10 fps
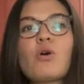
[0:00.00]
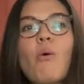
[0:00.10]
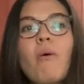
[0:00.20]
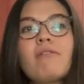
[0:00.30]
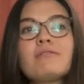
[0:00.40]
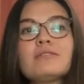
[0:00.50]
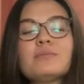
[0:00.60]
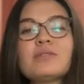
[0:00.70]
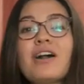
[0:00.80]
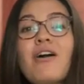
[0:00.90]
Oh
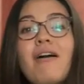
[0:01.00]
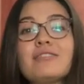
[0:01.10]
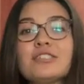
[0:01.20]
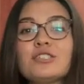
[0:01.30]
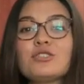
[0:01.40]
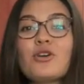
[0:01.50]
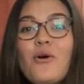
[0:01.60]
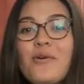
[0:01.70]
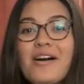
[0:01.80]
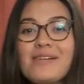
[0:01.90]
my god,
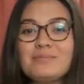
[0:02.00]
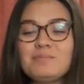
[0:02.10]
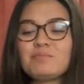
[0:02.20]
so good.